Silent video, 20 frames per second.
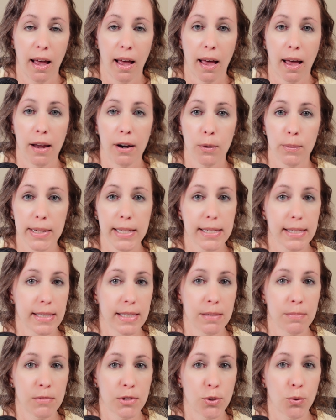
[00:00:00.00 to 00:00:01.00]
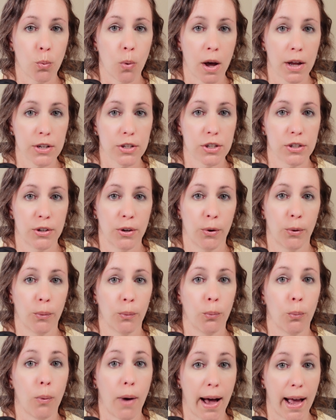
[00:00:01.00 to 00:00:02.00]
and always seem to want to know
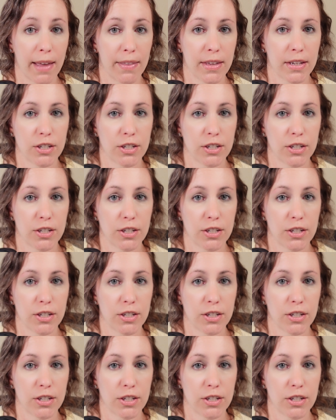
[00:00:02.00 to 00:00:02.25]
why they